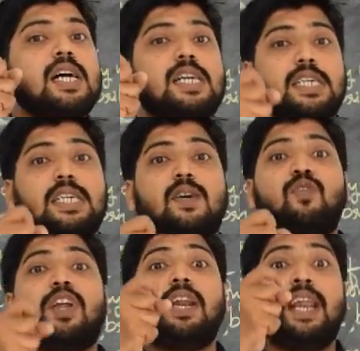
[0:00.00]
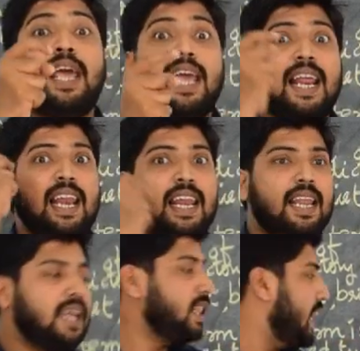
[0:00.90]
curved
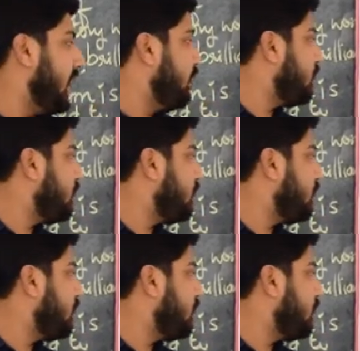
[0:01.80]
nail. That is